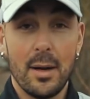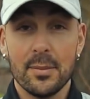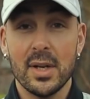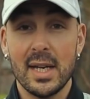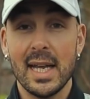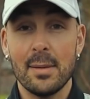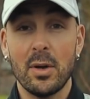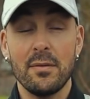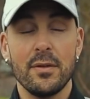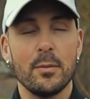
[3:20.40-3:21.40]
I'm gonna get him
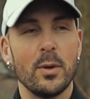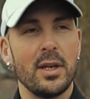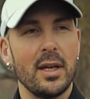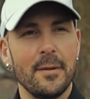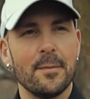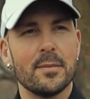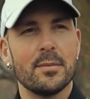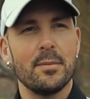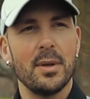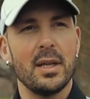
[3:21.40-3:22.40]
on film one day,
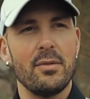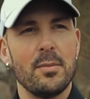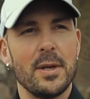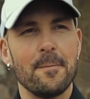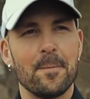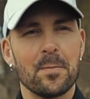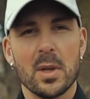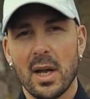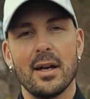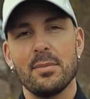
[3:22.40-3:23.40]
believe you me.
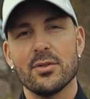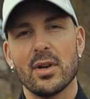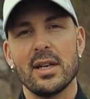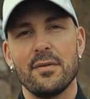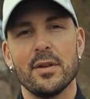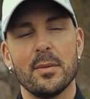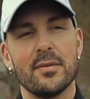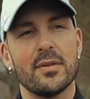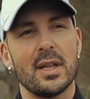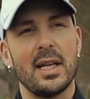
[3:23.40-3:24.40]
I've been trying to film
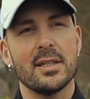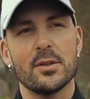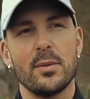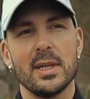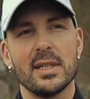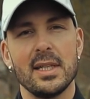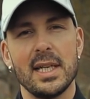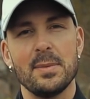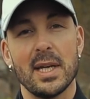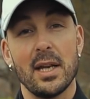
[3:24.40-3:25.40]
him for the last 3 weeks and he
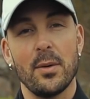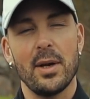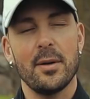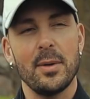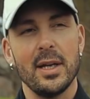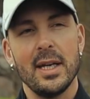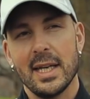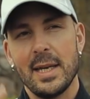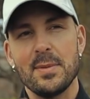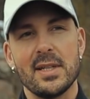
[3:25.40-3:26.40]
keeps getting away on me.
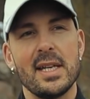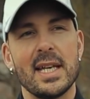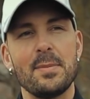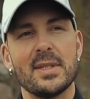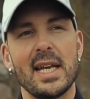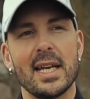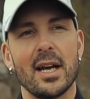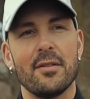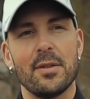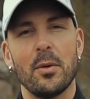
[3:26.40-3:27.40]
He keeps taking
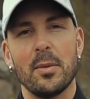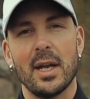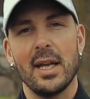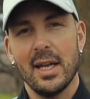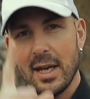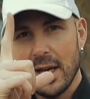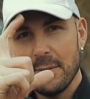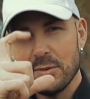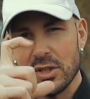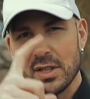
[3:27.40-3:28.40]
off the moment I'm
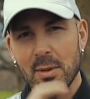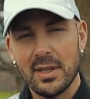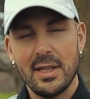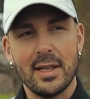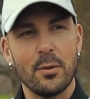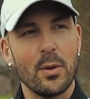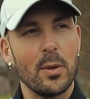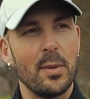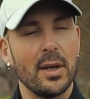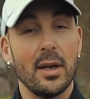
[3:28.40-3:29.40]
just about to hit that
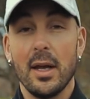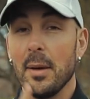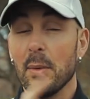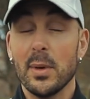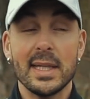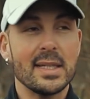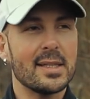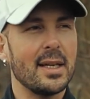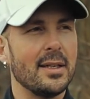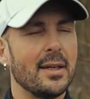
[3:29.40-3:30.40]
record button. But with that
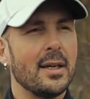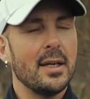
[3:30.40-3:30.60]
said,